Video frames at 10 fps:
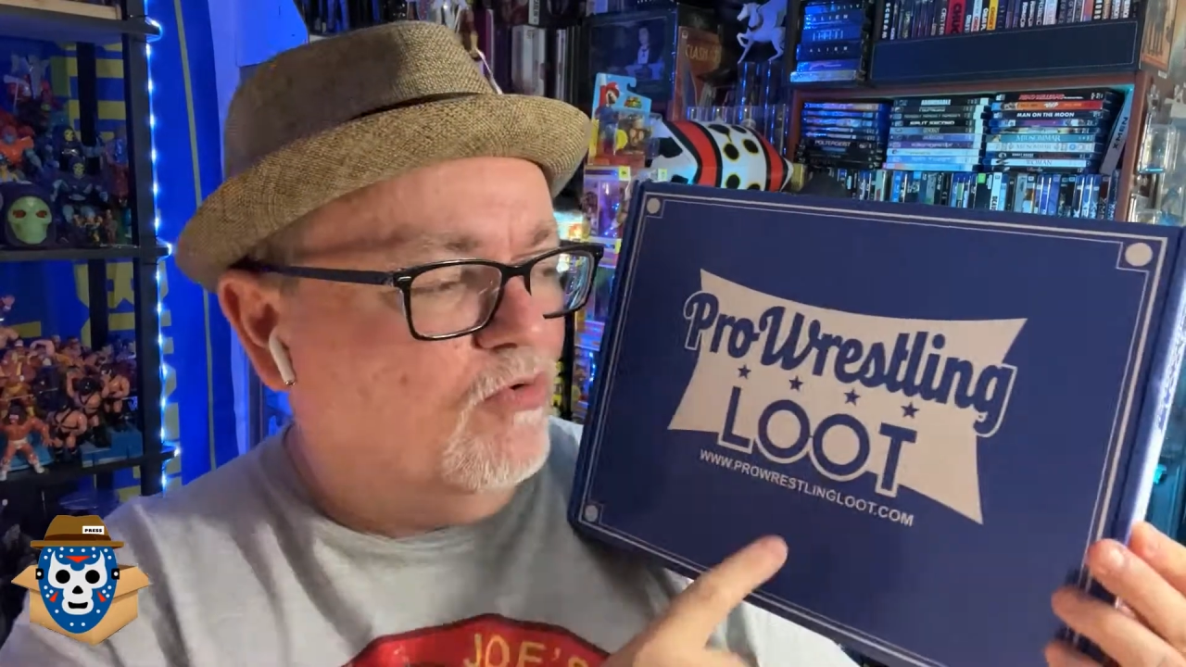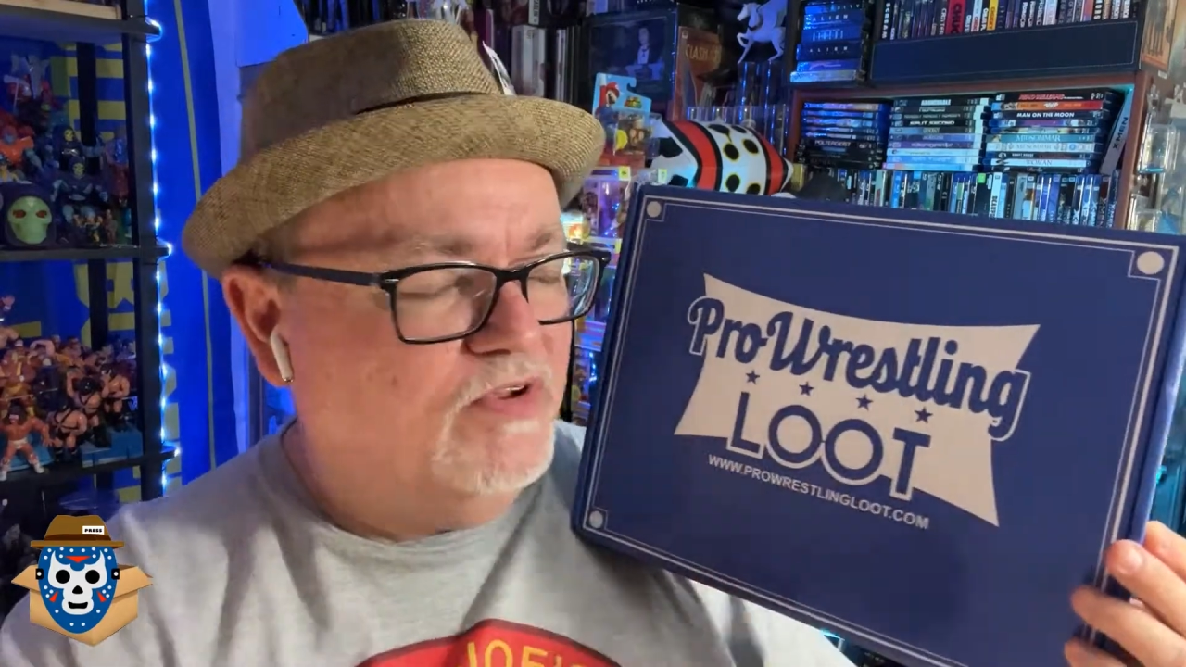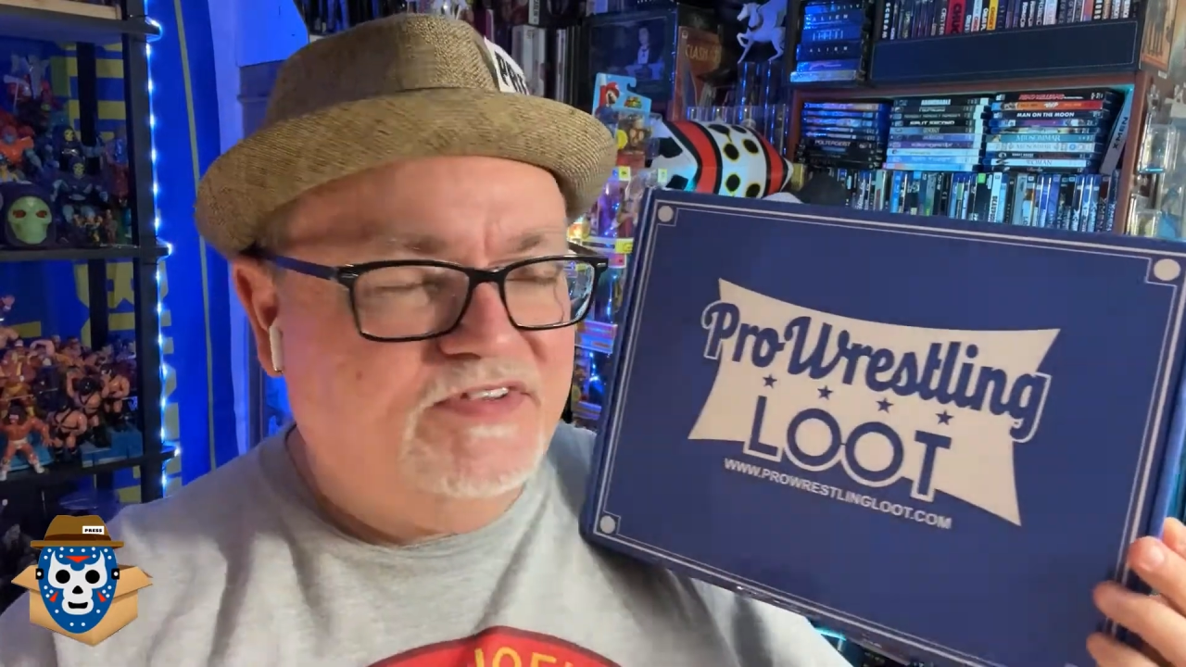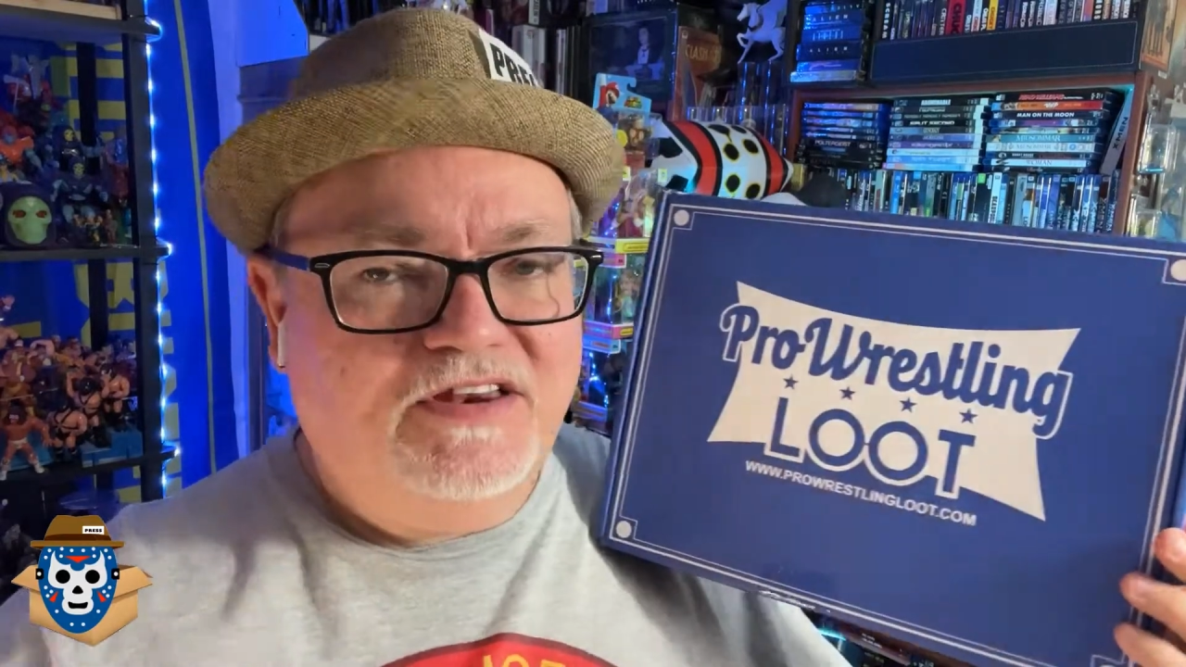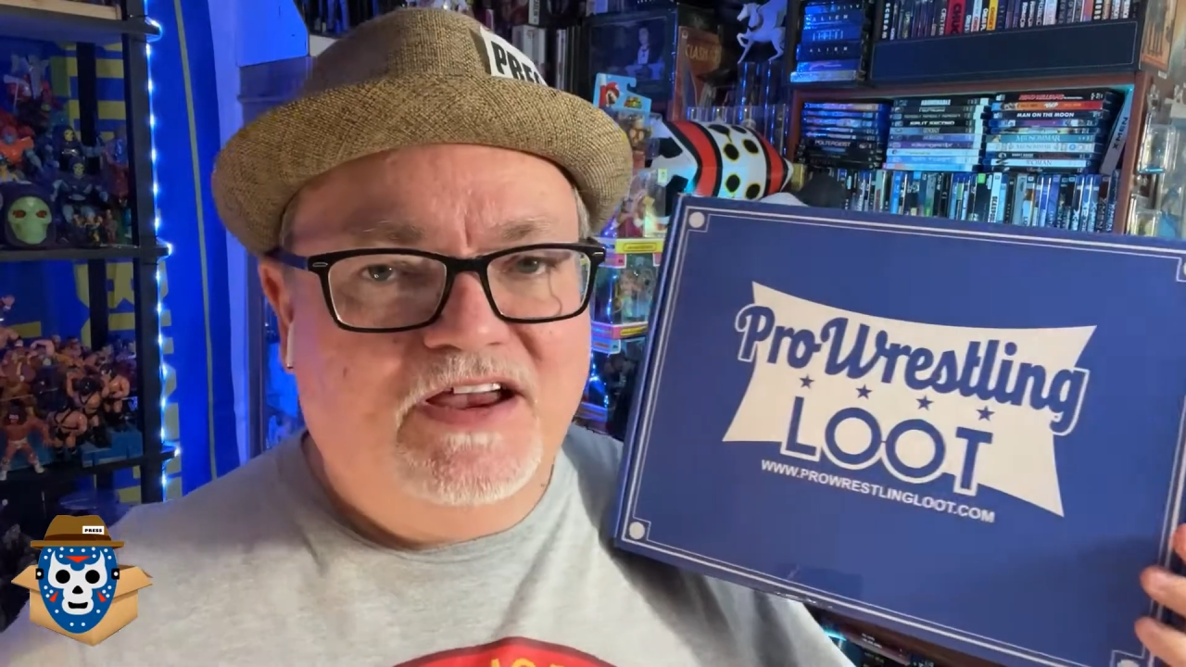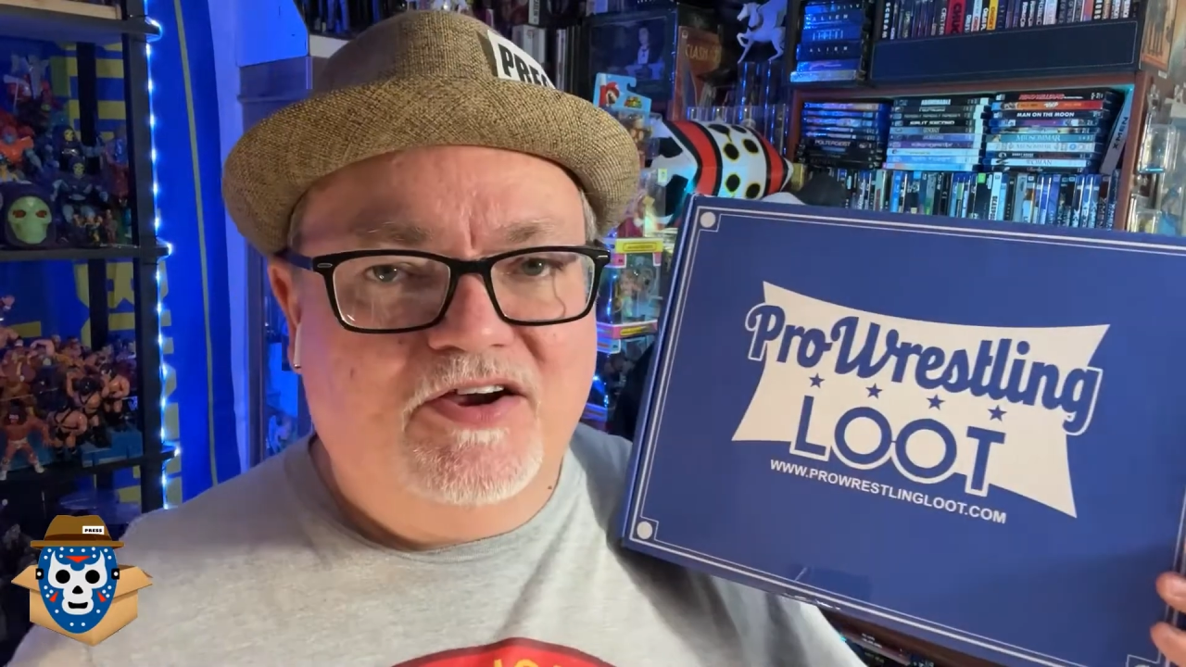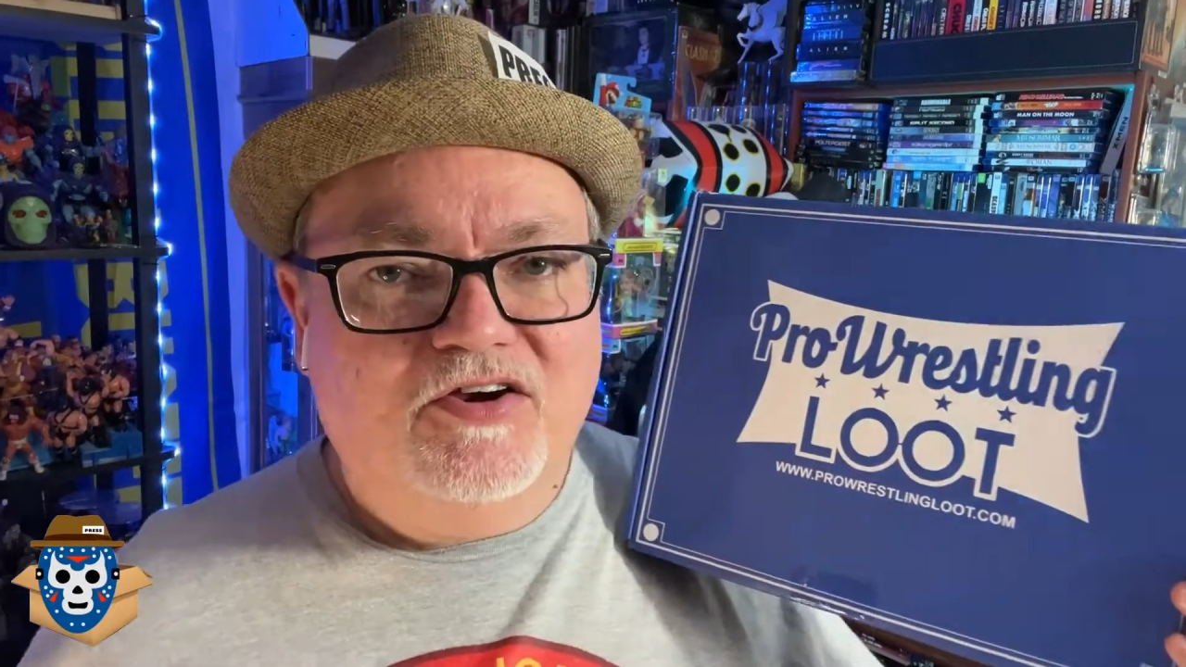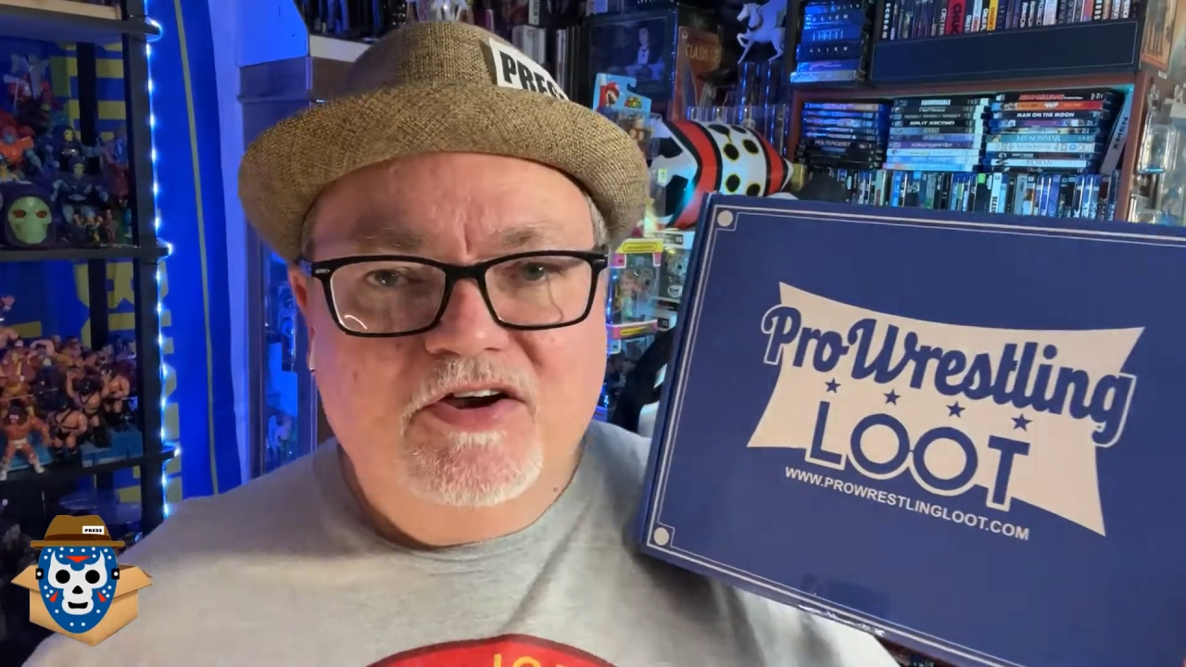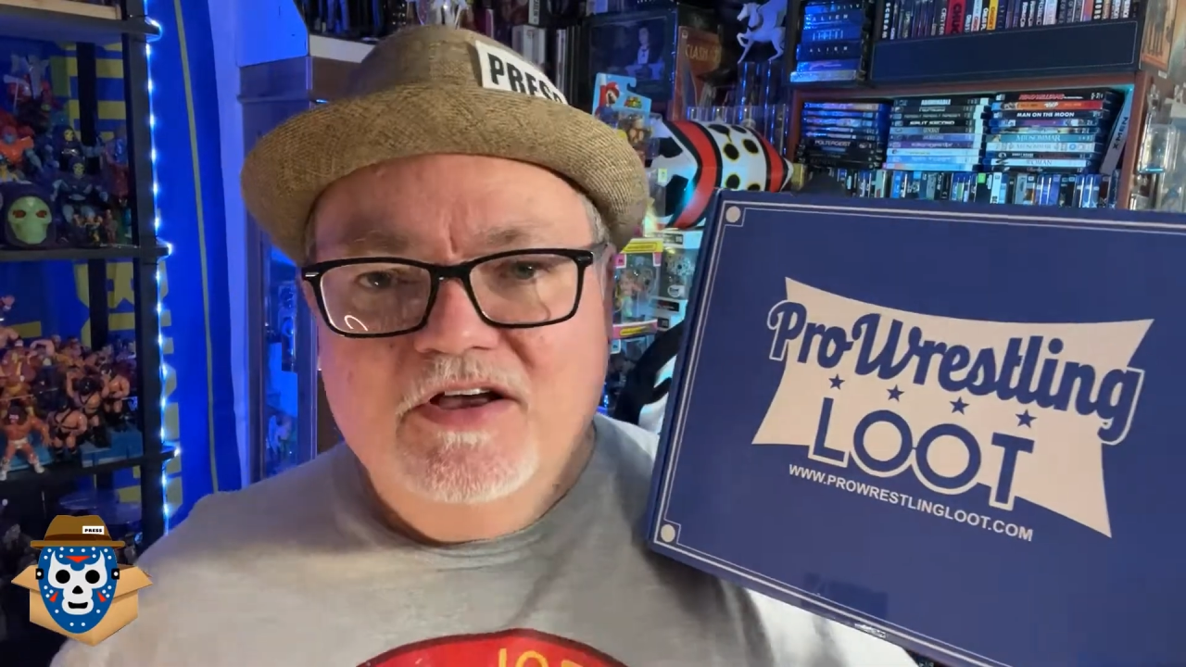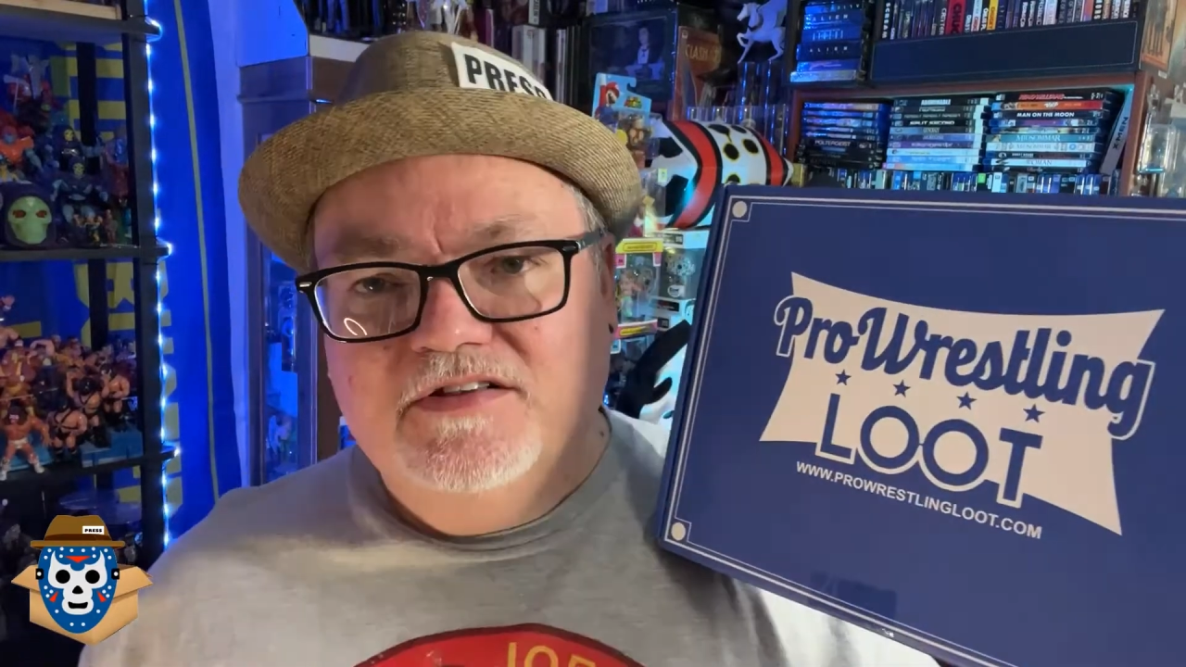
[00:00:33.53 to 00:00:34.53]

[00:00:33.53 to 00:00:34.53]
what's in here